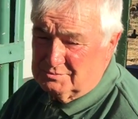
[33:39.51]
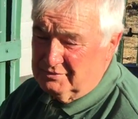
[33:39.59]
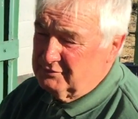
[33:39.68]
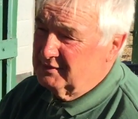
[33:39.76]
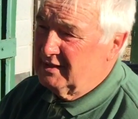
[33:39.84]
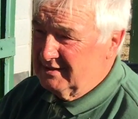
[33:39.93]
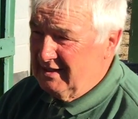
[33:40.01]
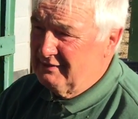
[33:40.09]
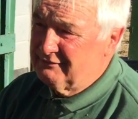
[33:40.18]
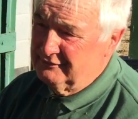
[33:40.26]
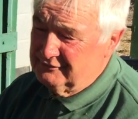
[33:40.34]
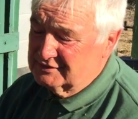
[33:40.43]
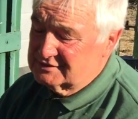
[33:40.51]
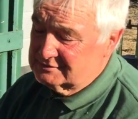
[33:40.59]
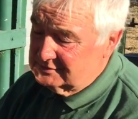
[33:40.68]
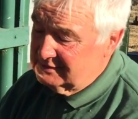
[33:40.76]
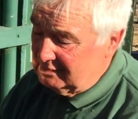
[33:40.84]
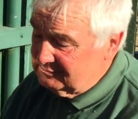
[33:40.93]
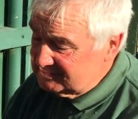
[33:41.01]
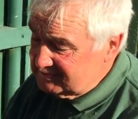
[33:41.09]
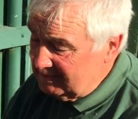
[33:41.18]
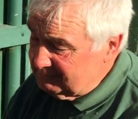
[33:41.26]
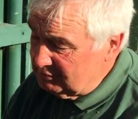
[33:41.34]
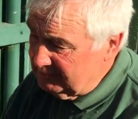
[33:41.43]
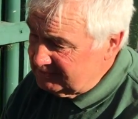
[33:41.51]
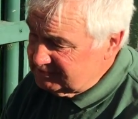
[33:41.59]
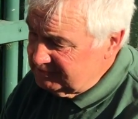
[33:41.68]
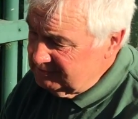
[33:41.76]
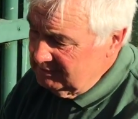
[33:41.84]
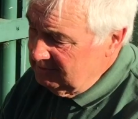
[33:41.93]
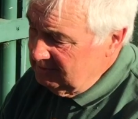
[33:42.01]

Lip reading: If we get enough of this, you know, the same question,